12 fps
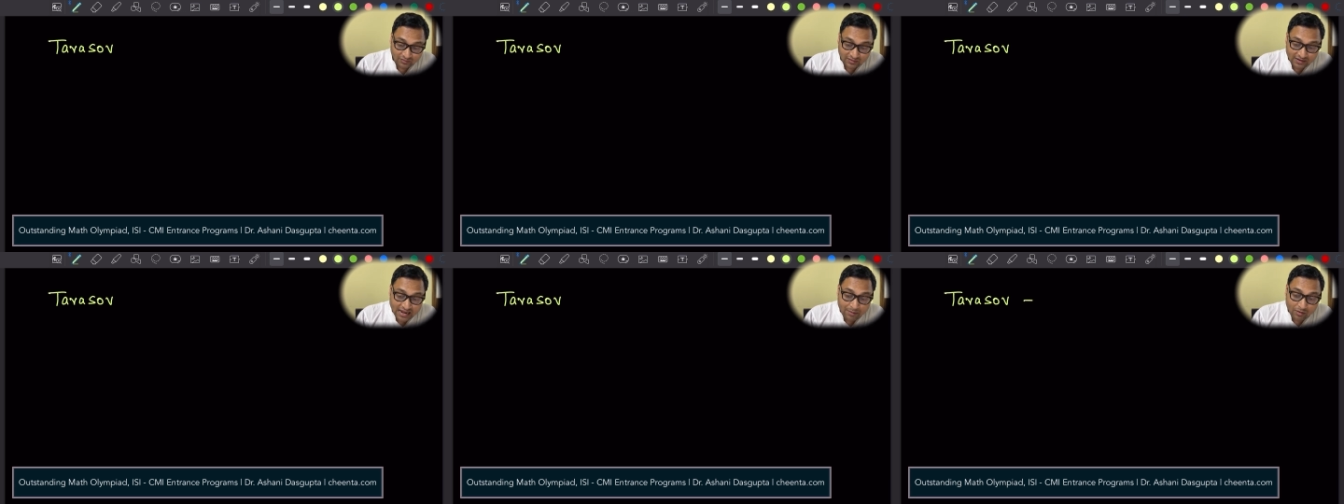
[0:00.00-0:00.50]

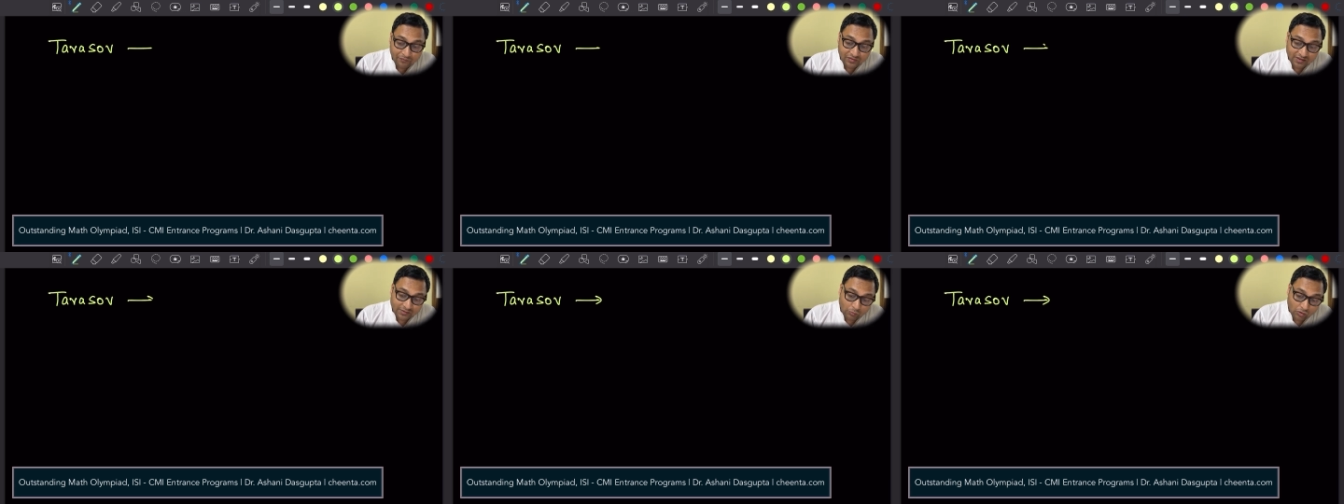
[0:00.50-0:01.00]
The name of
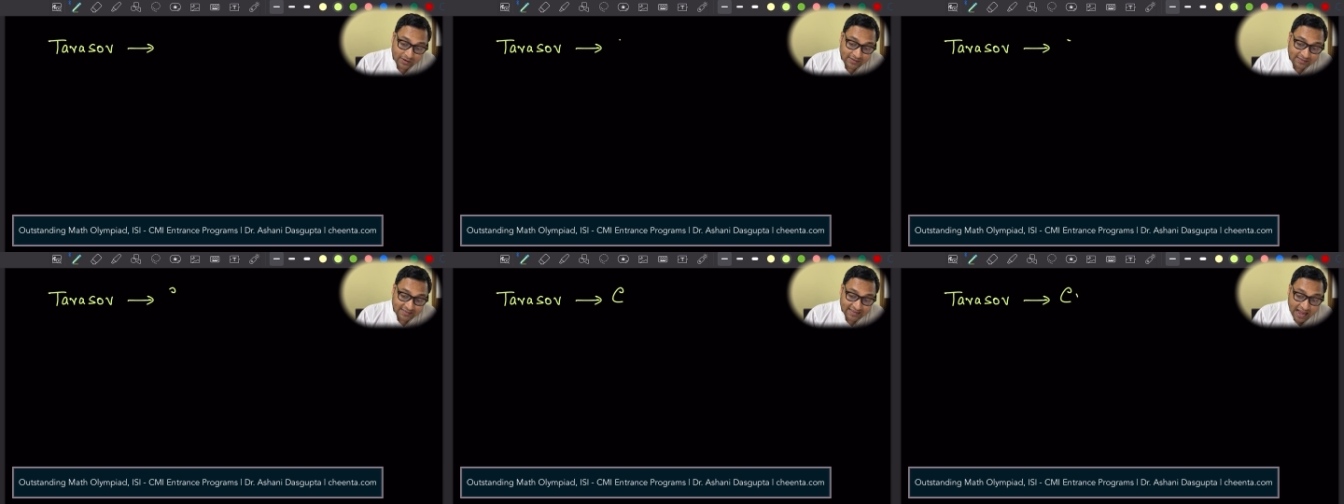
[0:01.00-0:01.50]
this book
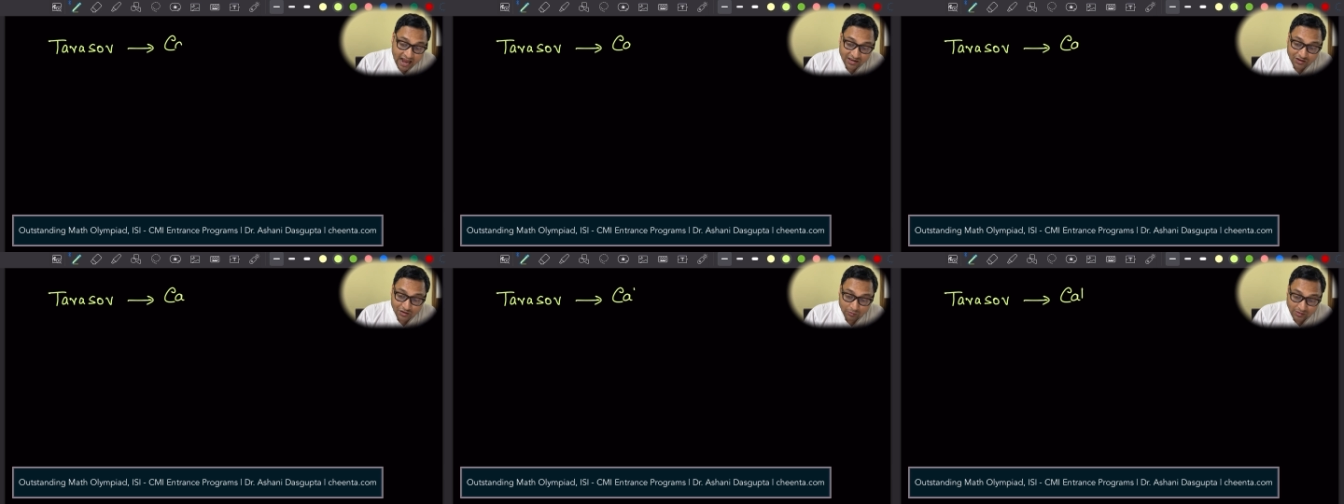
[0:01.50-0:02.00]
is
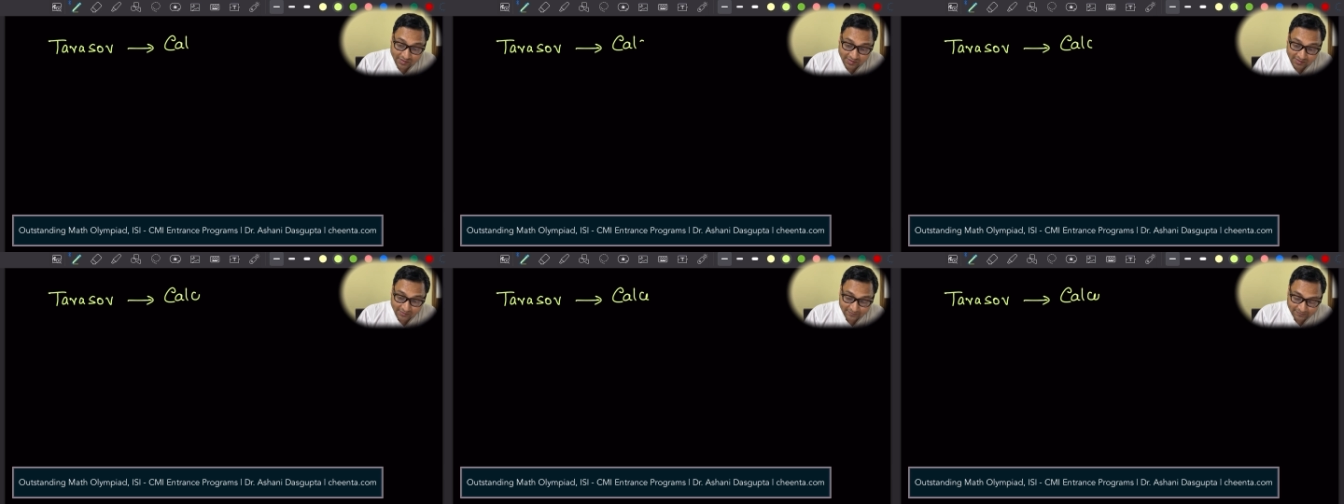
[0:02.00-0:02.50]

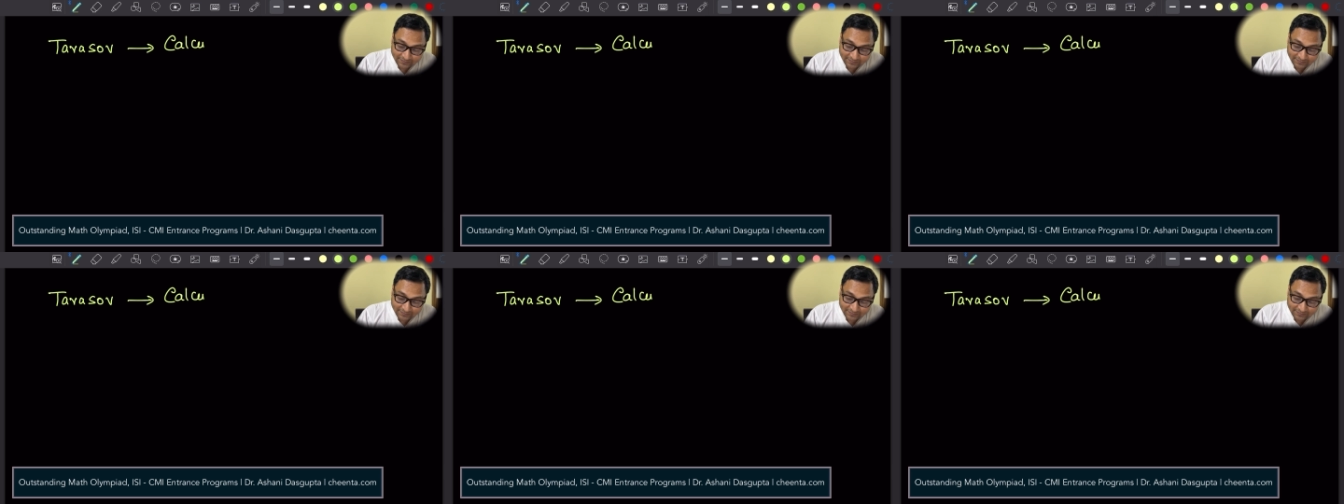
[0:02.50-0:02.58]
Calculus.